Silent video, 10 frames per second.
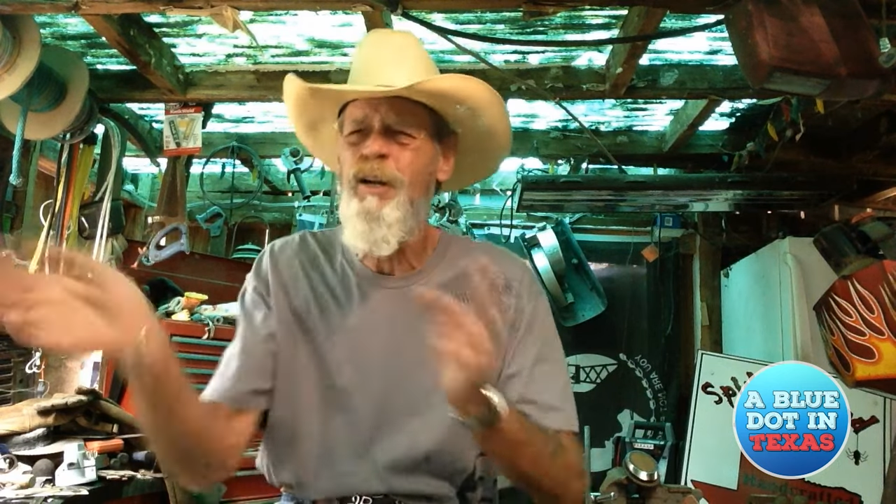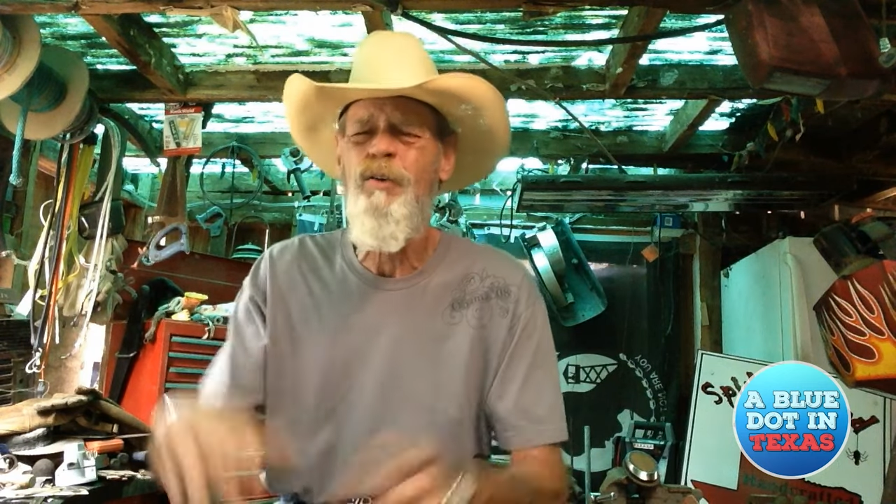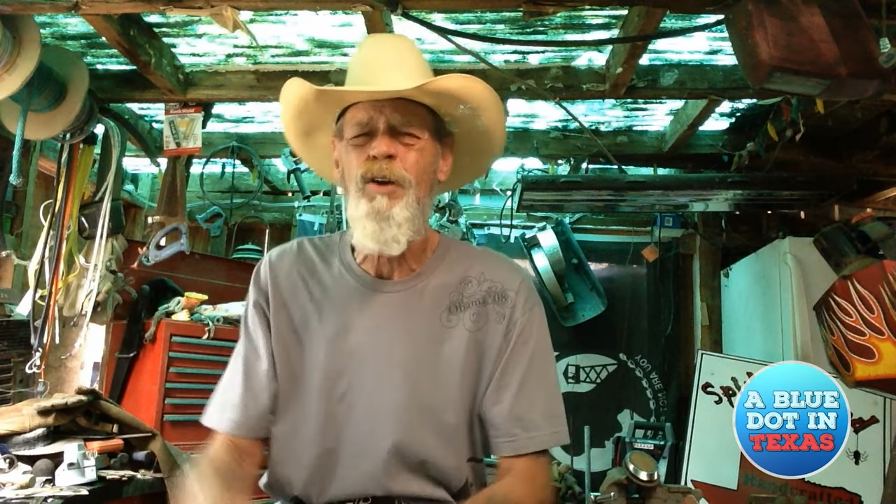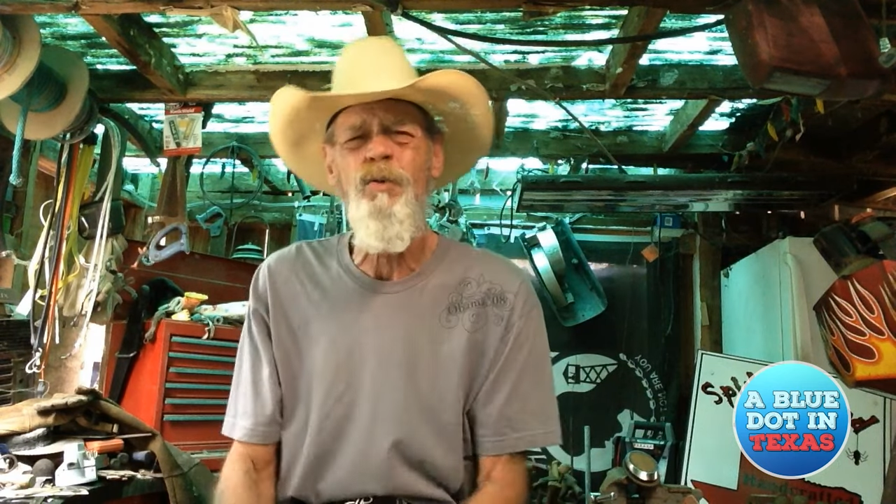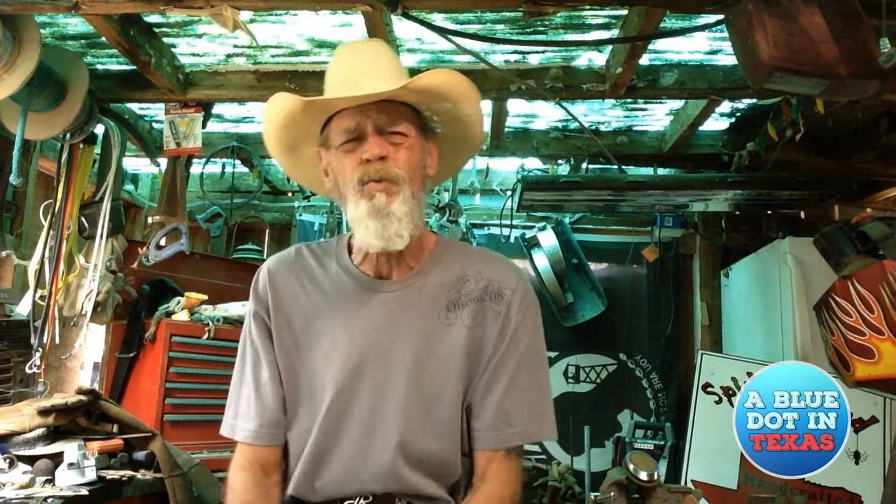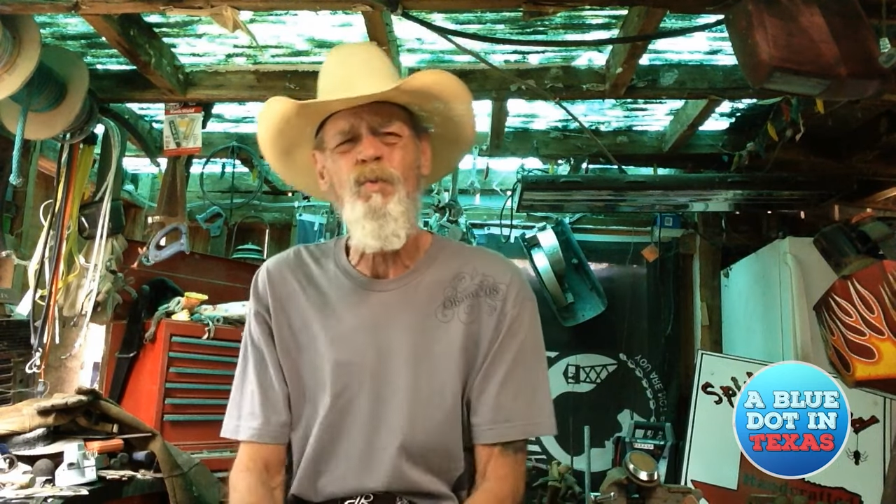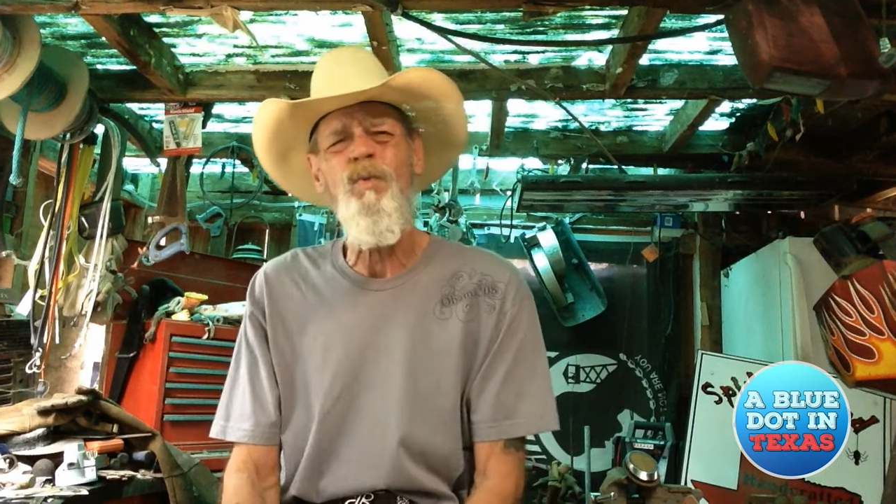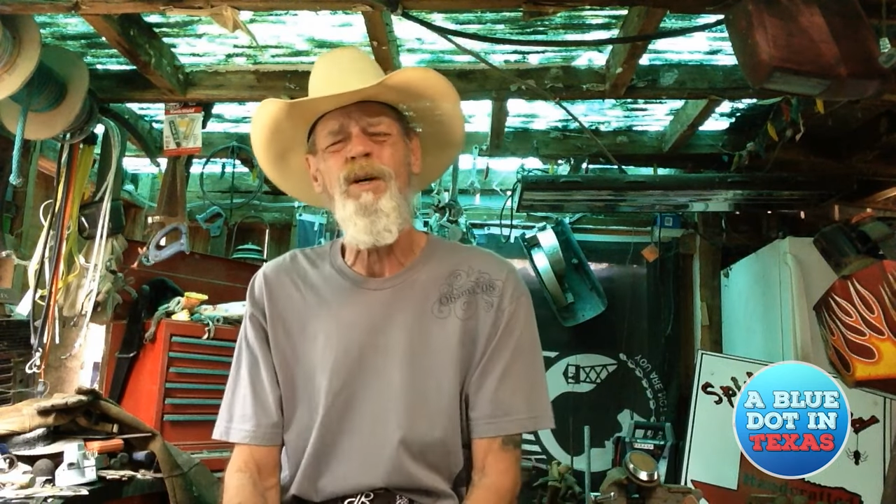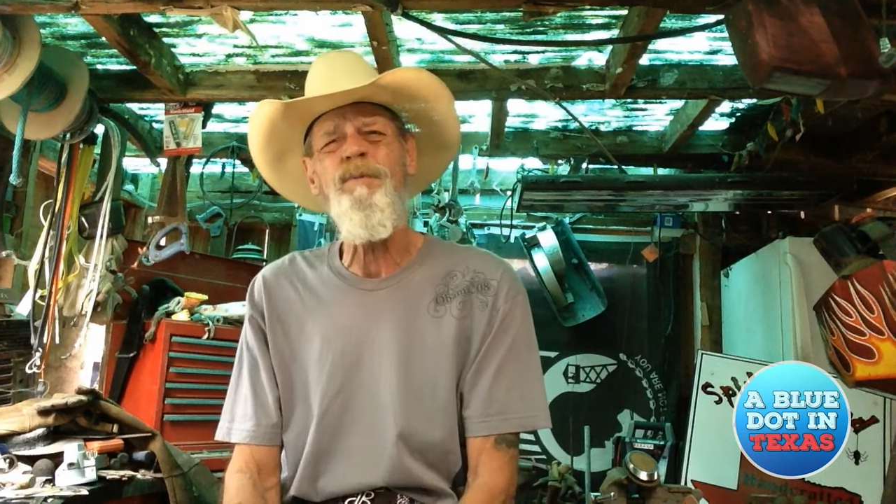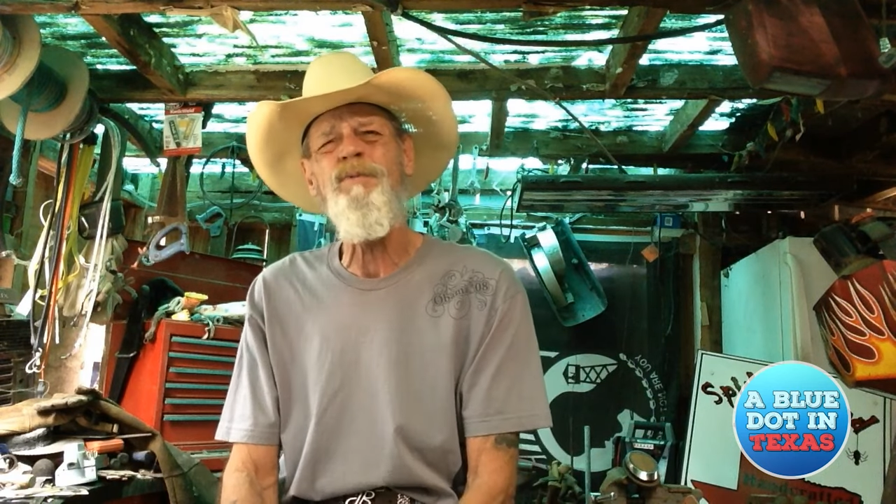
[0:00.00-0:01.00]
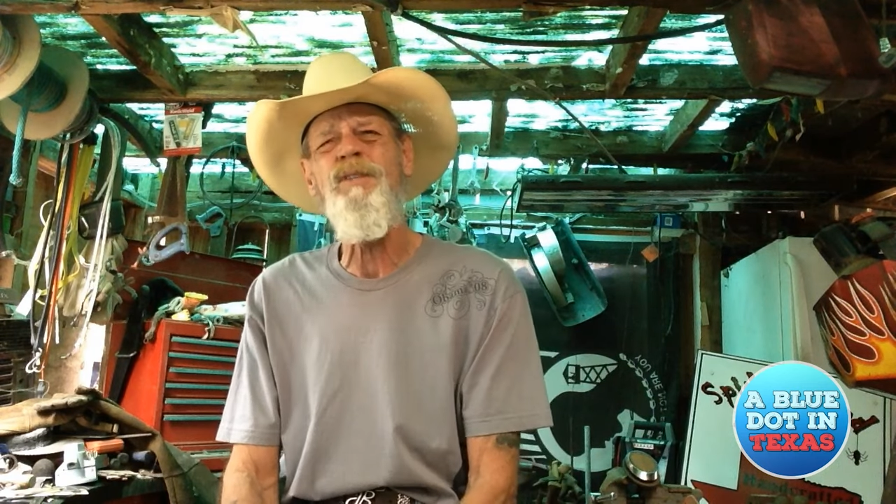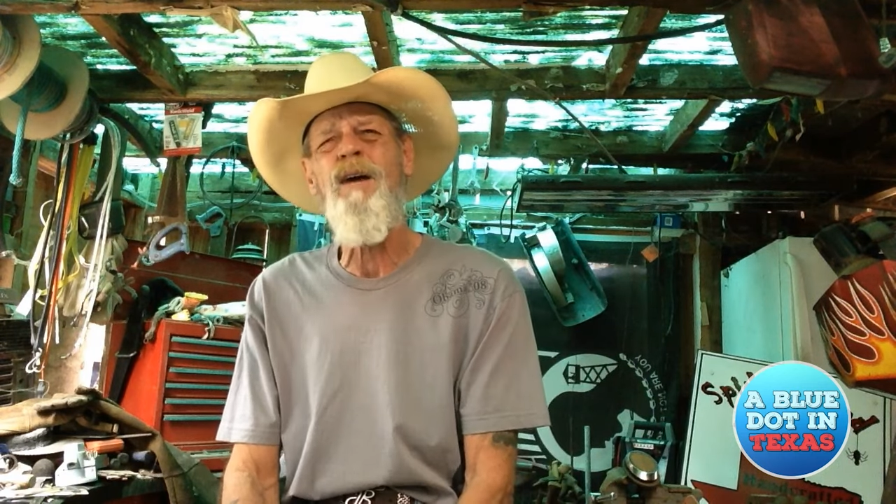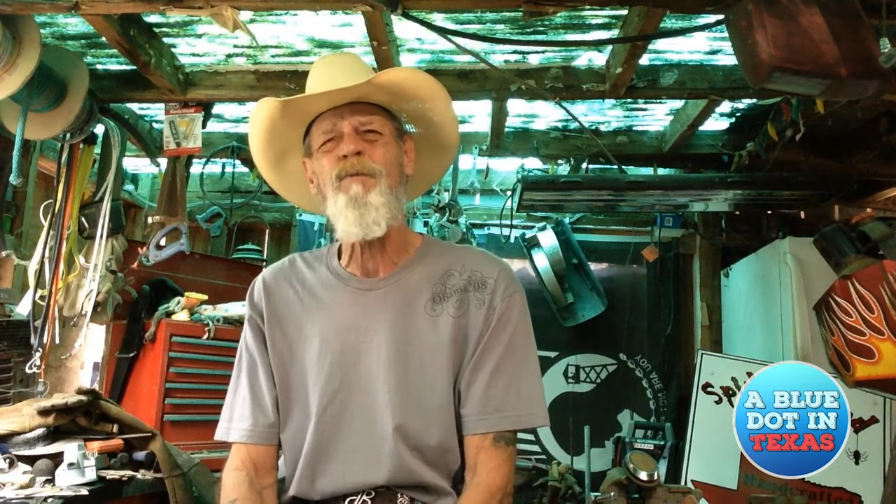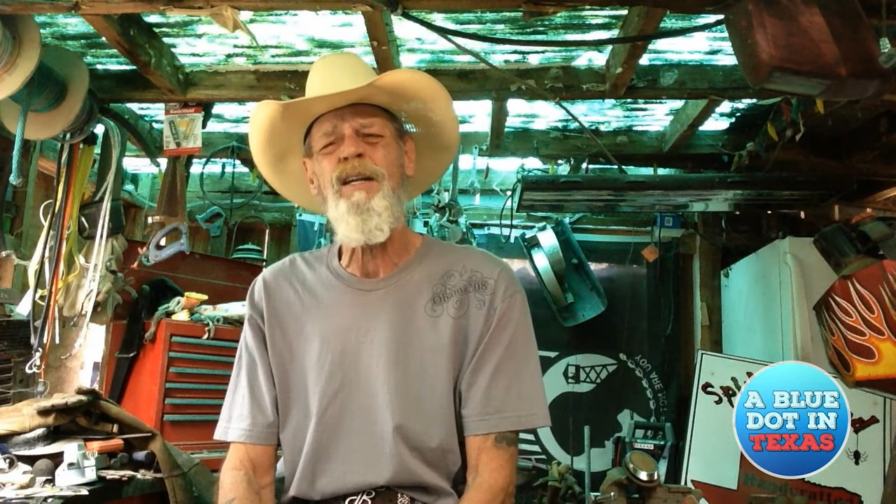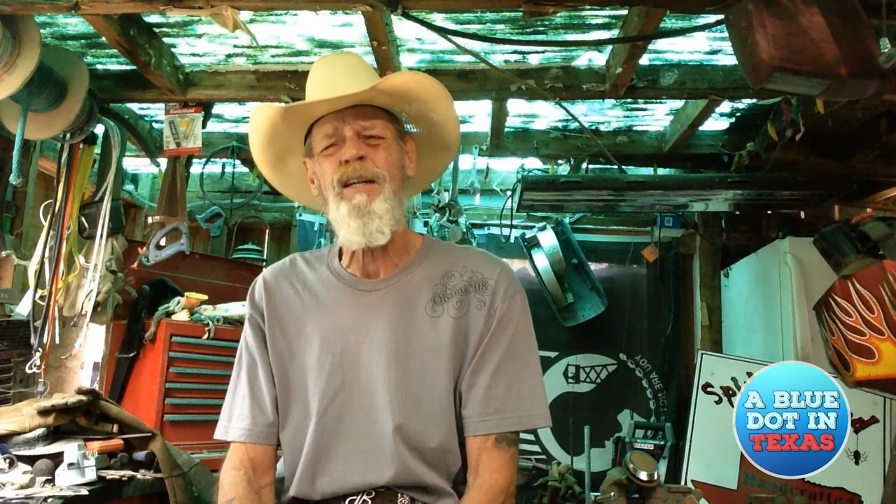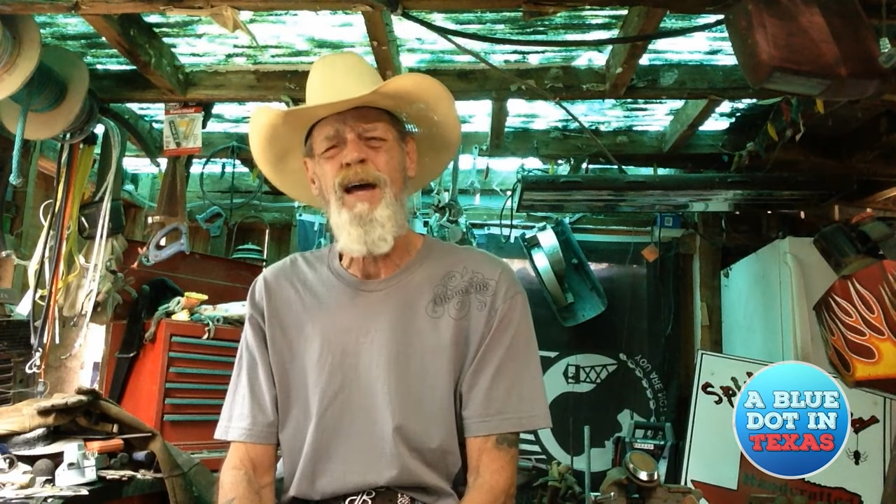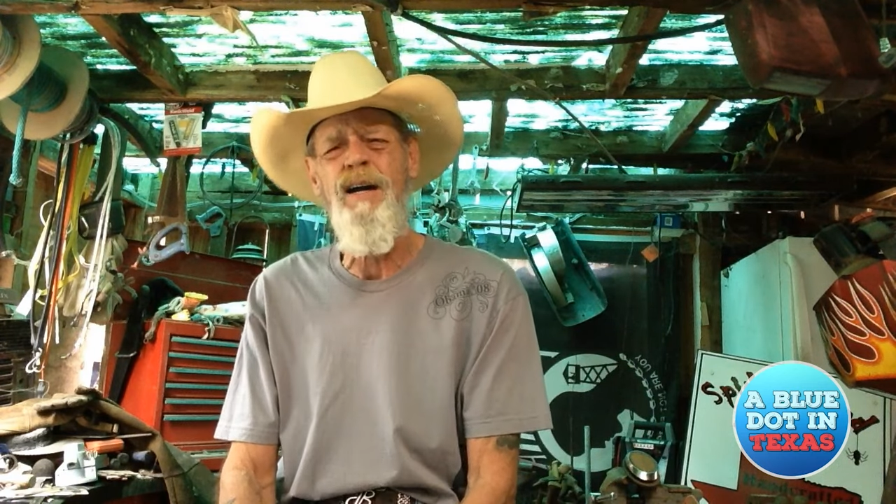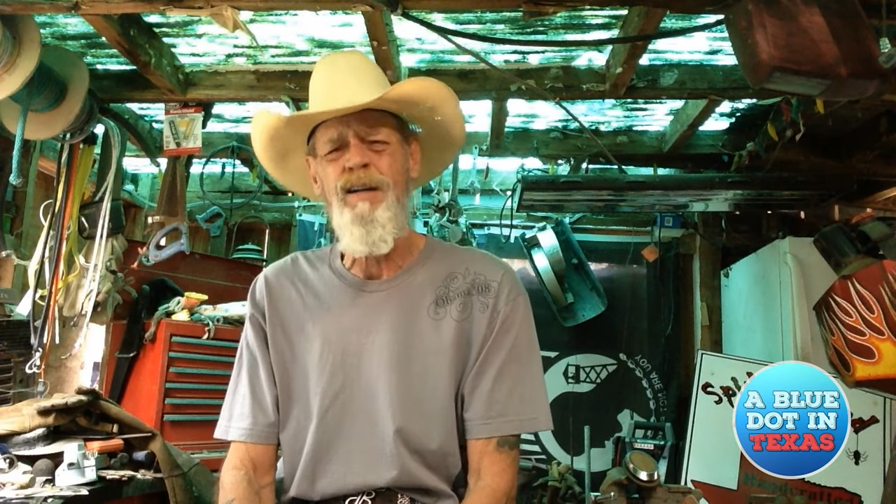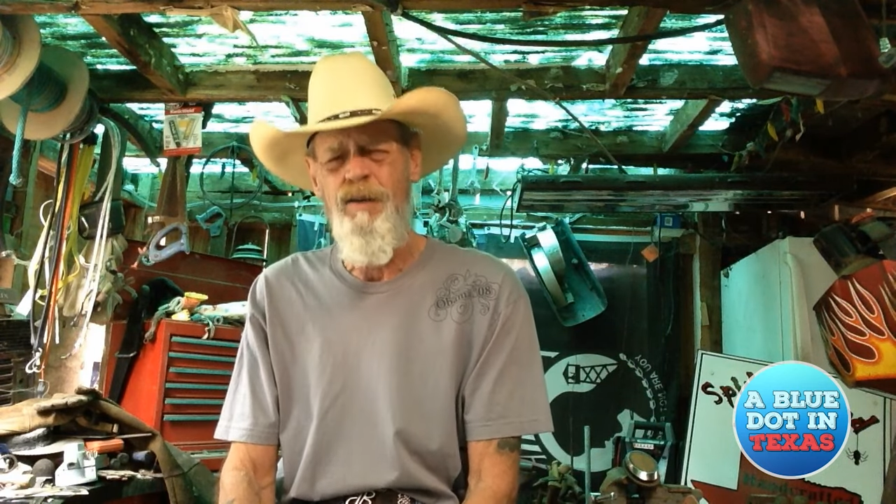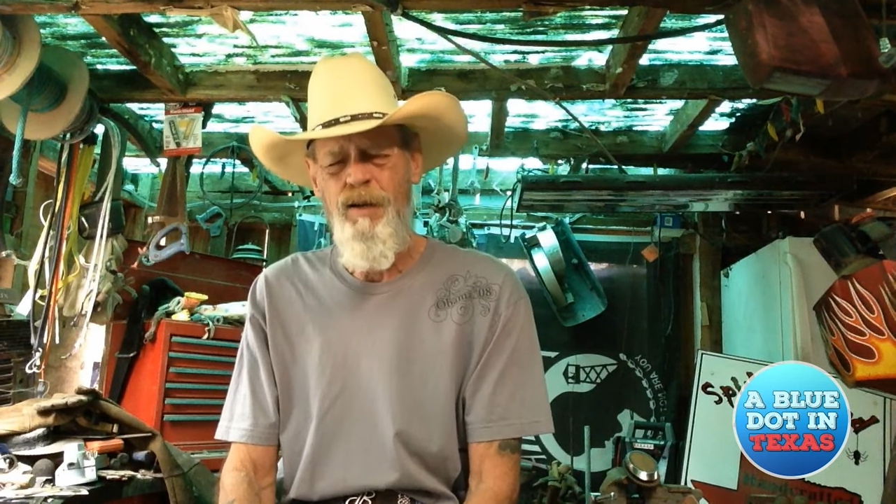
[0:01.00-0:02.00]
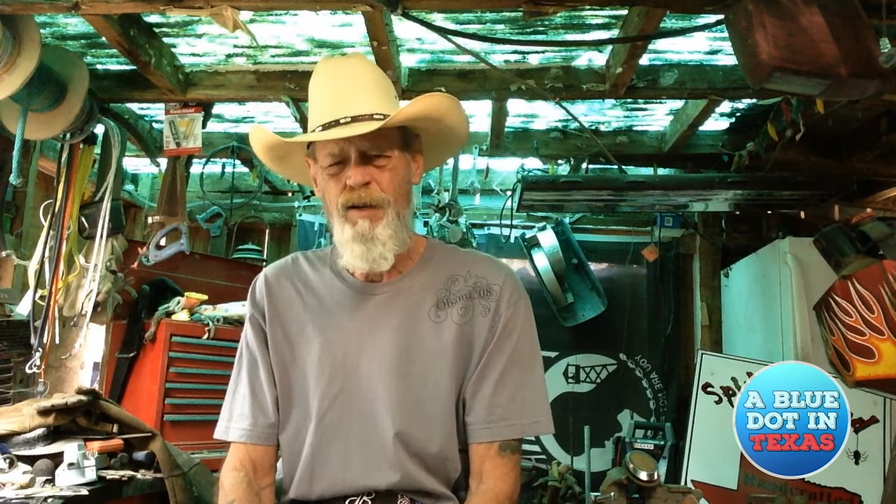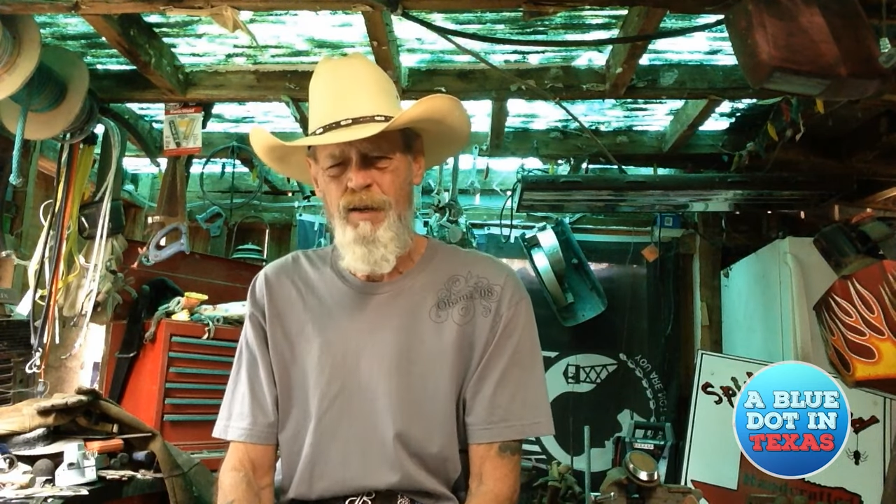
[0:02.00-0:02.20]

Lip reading: don't know, it's not written down here,